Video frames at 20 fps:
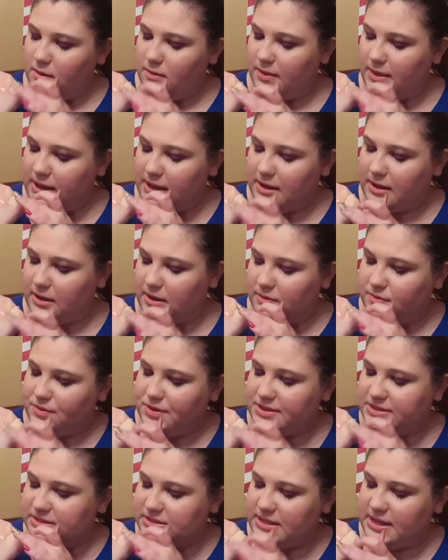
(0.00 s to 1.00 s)
Like,
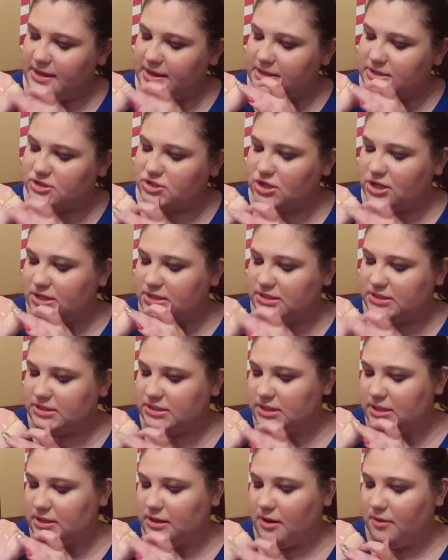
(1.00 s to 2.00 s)
this thing is
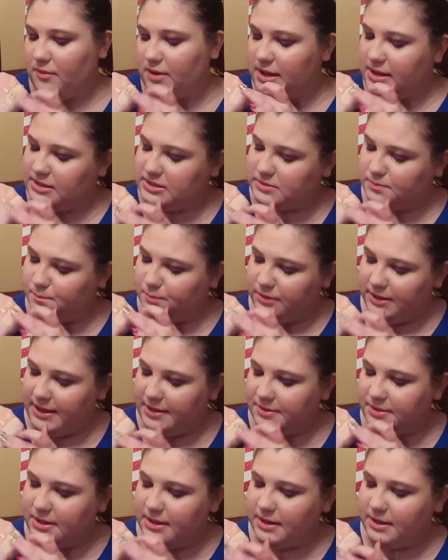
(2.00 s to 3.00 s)
just, you know, it's
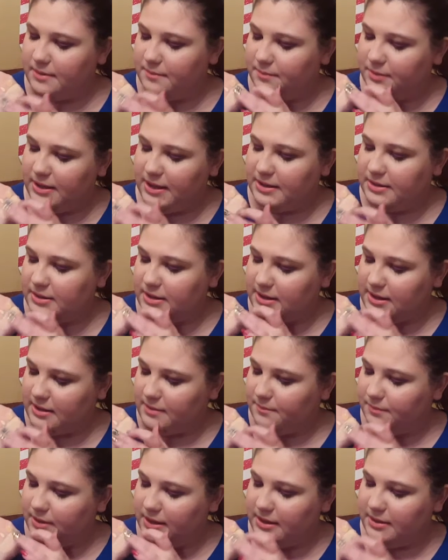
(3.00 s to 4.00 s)
blending and blending
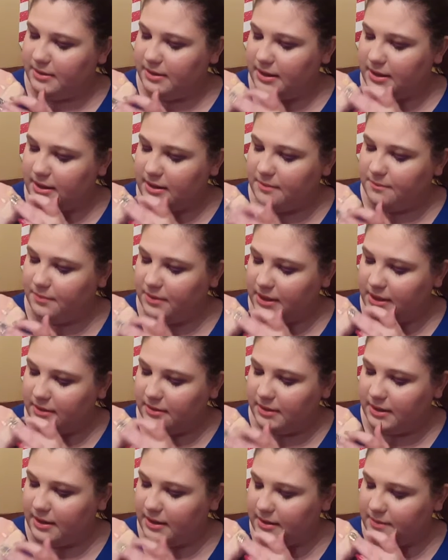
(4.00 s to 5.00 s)
and blending and
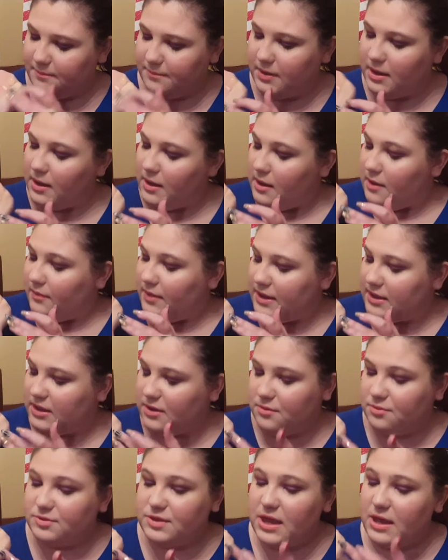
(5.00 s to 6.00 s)
blending, and, like,
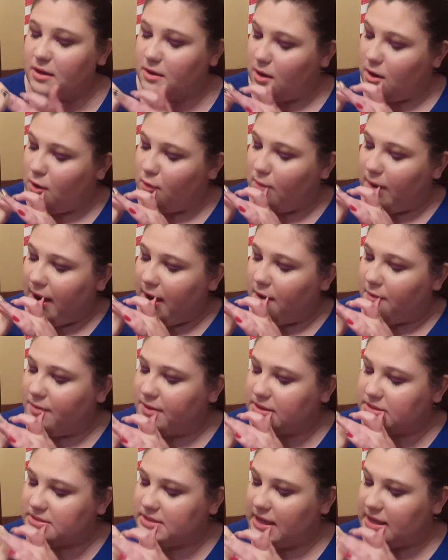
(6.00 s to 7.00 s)
you think, oh, wow,
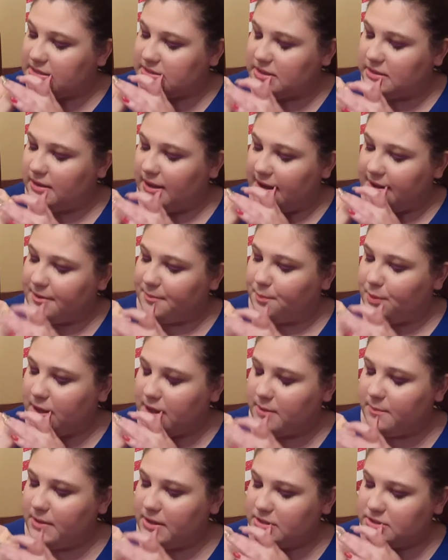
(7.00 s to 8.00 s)
this has a lot of
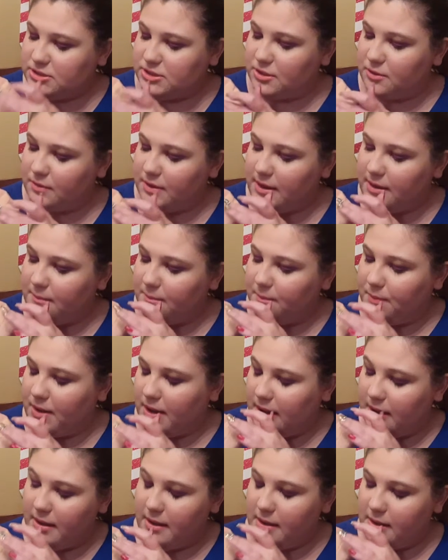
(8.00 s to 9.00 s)
pigment to it,
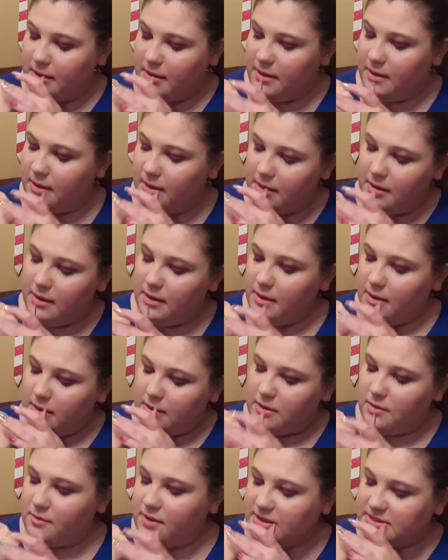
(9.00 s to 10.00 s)
but,
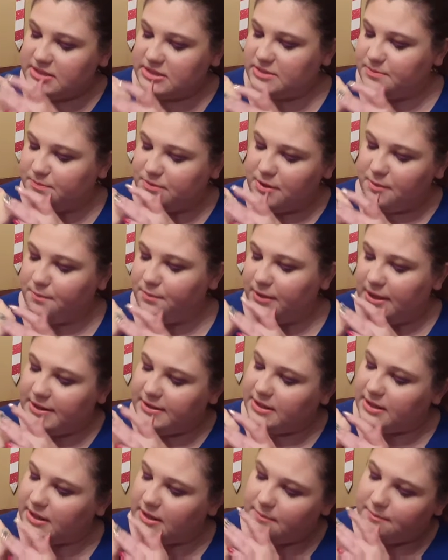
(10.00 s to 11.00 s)
you know, because they're
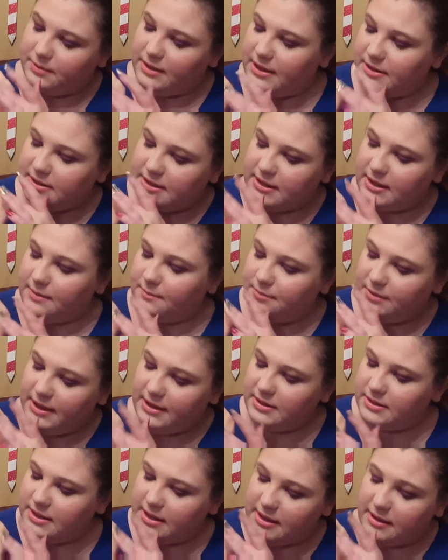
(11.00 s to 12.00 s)
blending and blending and
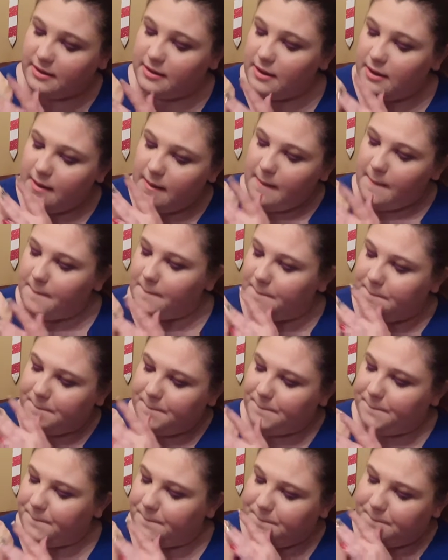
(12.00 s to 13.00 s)
blending,
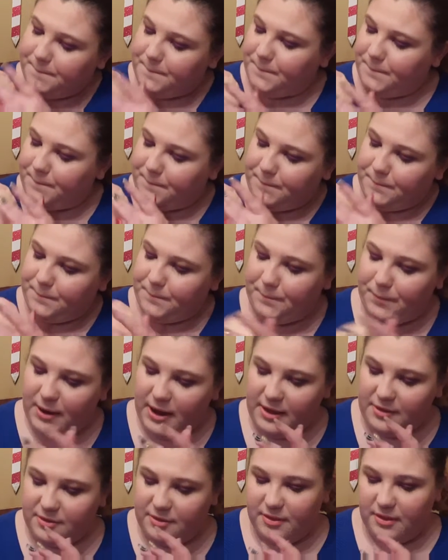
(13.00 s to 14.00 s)

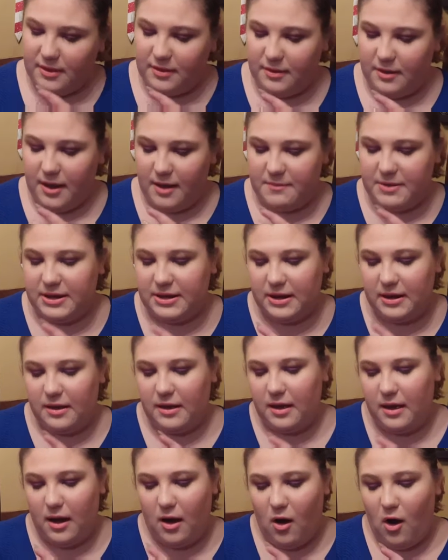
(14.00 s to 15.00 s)
but, I mean,
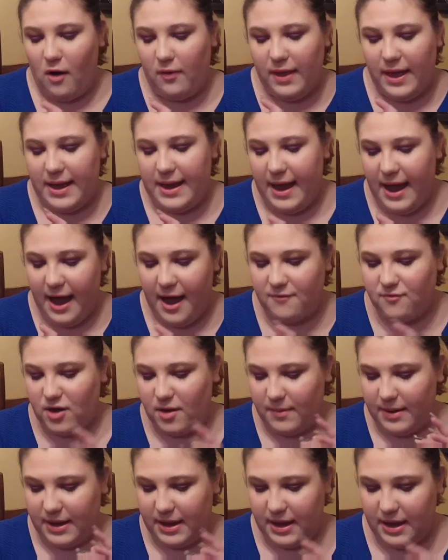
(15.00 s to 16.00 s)
all I have
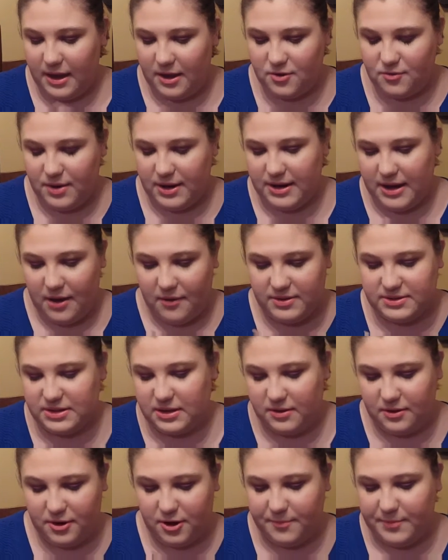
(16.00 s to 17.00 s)
on my hand right now is
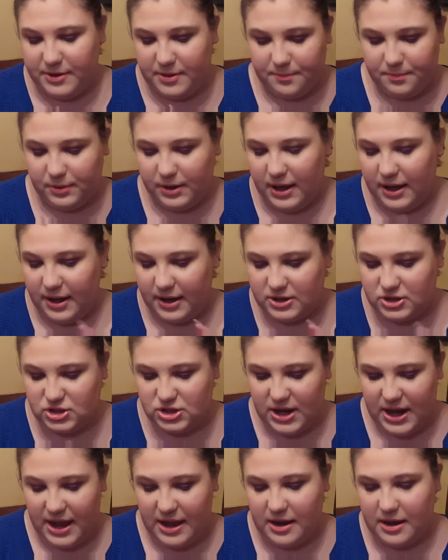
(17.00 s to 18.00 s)
a little bit of
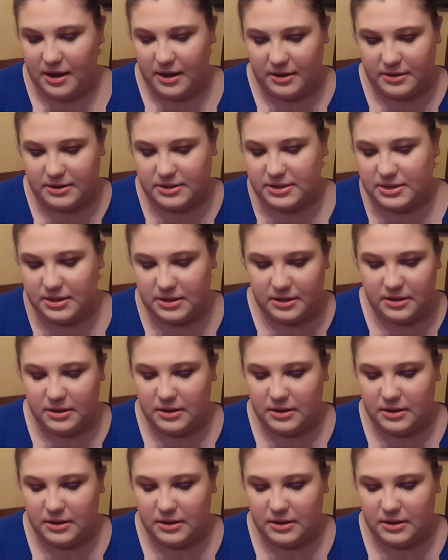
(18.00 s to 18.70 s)
blush, and